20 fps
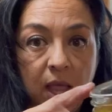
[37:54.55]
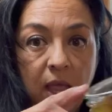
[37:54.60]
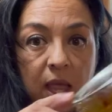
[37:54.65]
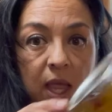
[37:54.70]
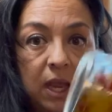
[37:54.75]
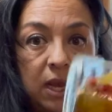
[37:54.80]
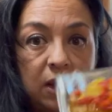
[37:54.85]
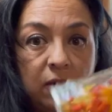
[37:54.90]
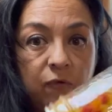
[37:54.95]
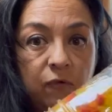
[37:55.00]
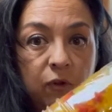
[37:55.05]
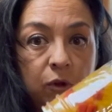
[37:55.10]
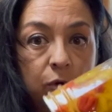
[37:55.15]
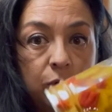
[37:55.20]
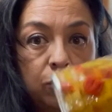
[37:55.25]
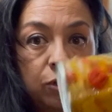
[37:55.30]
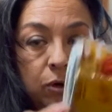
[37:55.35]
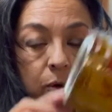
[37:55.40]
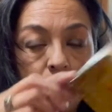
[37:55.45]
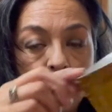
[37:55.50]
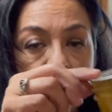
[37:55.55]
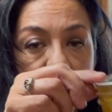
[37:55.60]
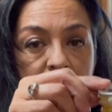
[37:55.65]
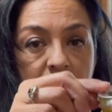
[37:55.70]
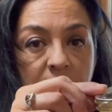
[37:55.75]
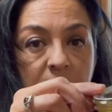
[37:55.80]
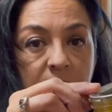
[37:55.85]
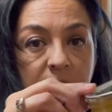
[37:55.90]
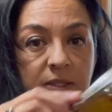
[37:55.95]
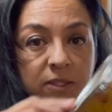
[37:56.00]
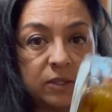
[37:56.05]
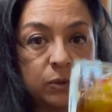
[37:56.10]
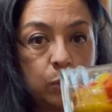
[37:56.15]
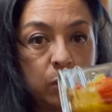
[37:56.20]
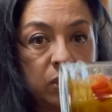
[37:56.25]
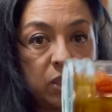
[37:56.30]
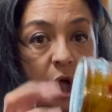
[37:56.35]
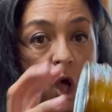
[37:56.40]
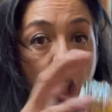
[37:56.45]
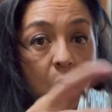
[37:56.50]
and if you're doing this
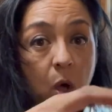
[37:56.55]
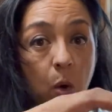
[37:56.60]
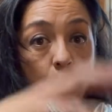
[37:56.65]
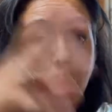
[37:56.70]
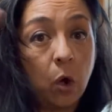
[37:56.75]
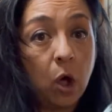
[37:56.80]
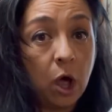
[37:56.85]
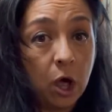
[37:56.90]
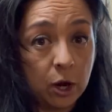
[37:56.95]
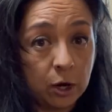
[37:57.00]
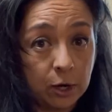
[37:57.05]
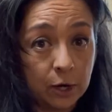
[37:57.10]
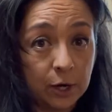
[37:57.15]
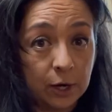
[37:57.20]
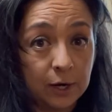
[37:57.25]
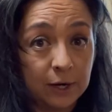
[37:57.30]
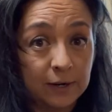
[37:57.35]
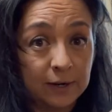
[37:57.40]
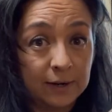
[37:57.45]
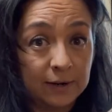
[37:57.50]
with hot water,